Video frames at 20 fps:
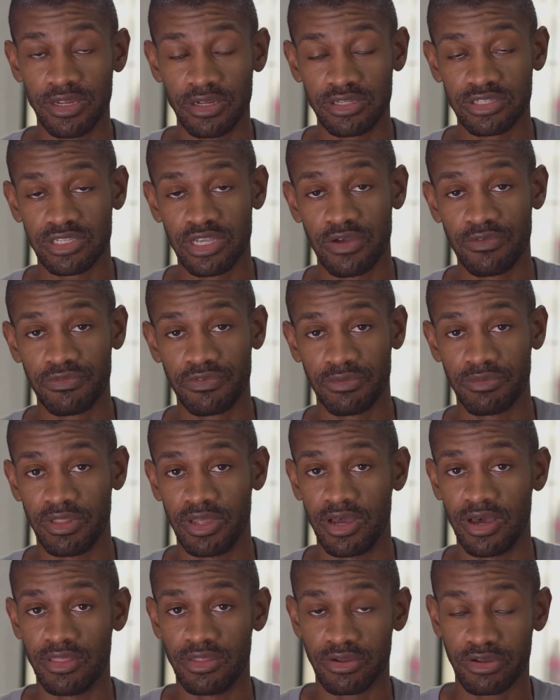yourself from
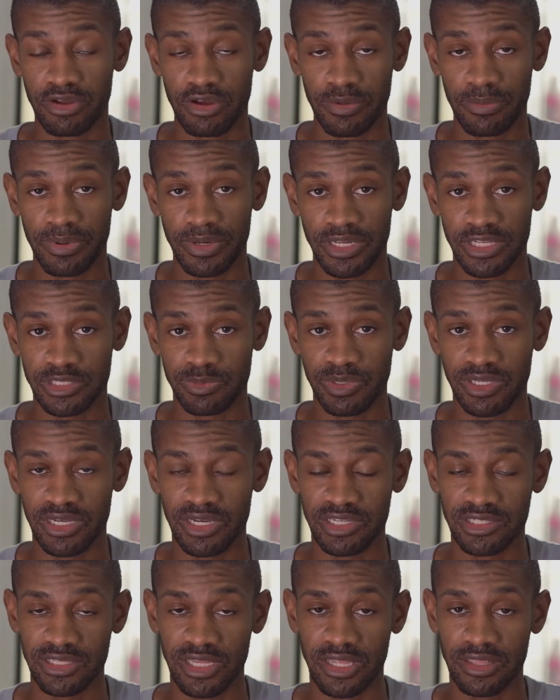the other companies,
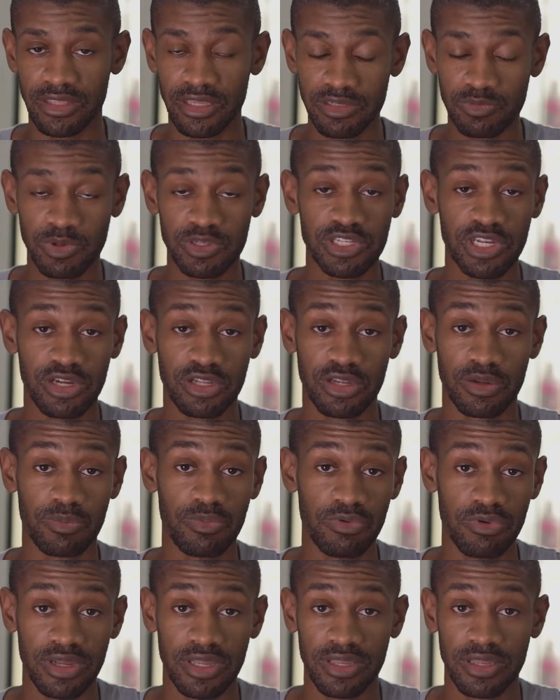because at this particular
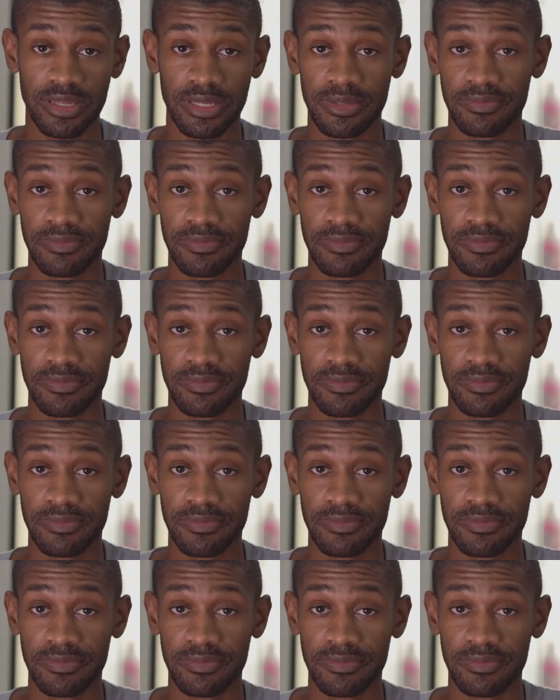point,